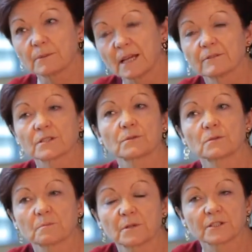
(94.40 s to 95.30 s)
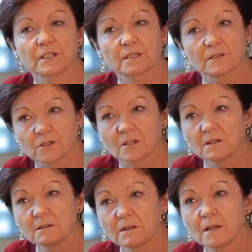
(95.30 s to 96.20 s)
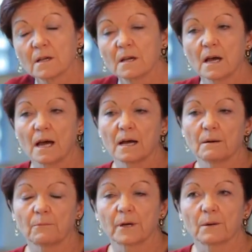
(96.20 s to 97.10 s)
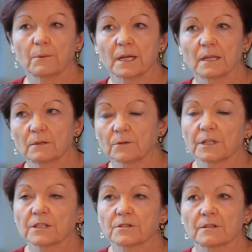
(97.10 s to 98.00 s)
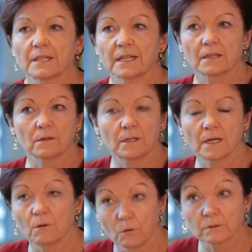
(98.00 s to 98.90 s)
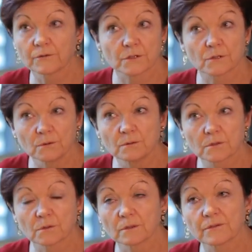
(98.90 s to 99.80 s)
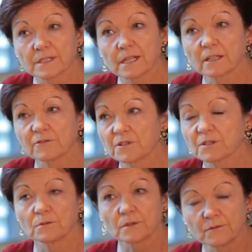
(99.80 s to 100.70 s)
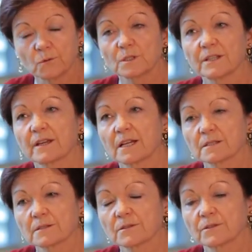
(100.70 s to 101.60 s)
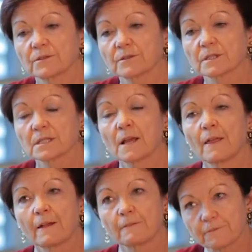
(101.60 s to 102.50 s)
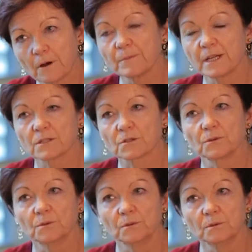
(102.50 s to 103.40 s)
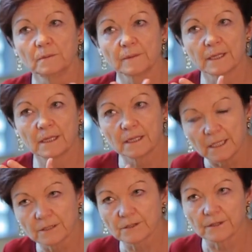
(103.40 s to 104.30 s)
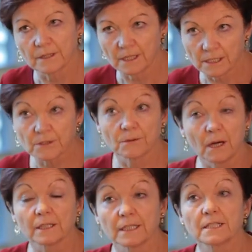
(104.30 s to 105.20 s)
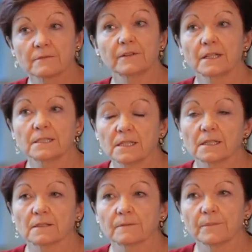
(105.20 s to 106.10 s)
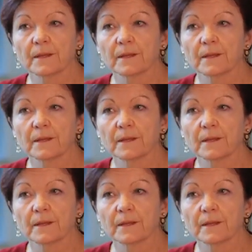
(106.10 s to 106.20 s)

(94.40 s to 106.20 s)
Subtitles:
We have a schools project in Geelong where we're looking to link all of the schools, all of the secondary schools, 40,000 students from their school into AARNet via Deakin.